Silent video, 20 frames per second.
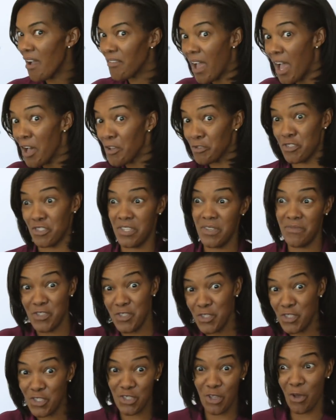have a house
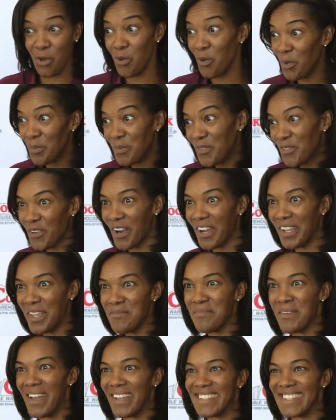even sold before I
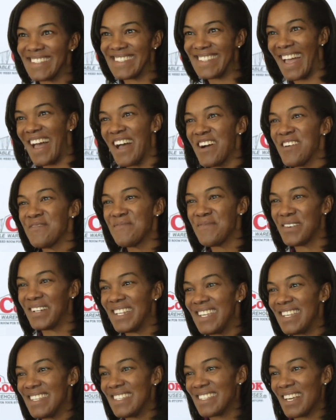get back to town.
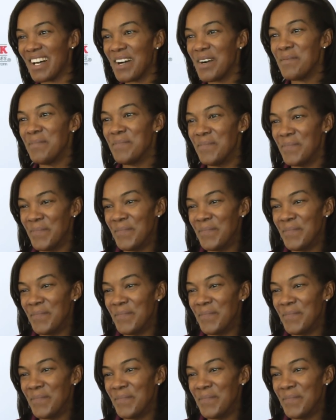But he's um,